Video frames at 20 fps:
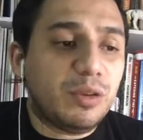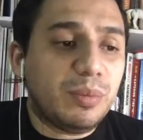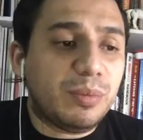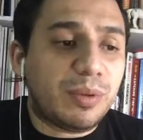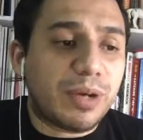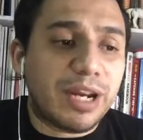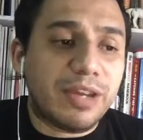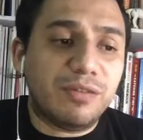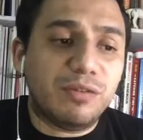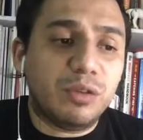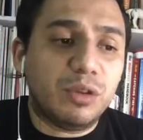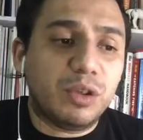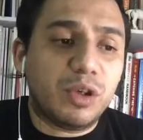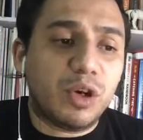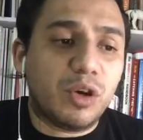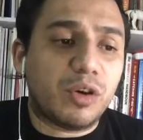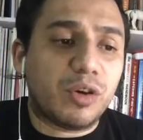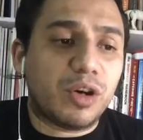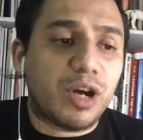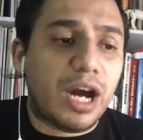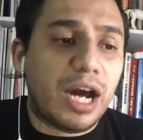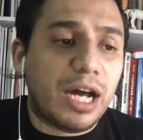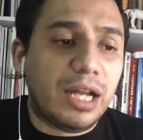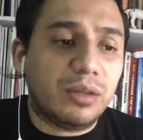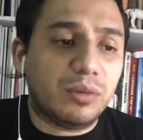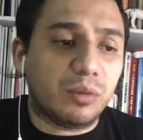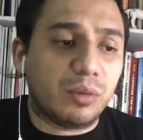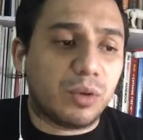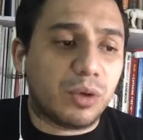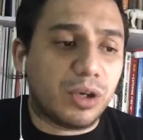brightful coral
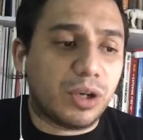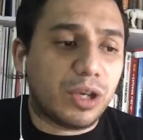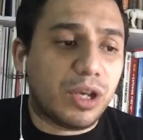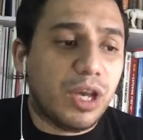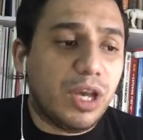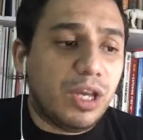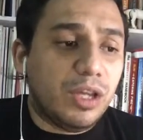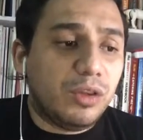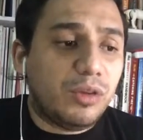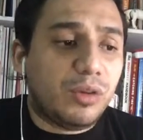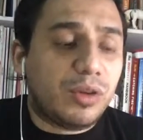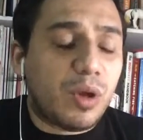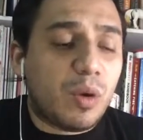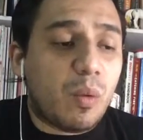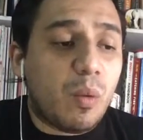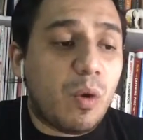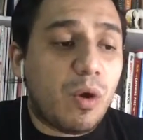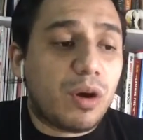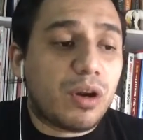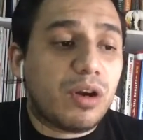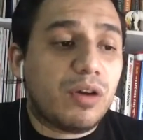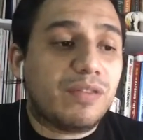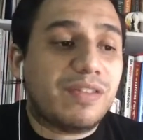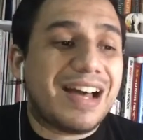artwork to the work of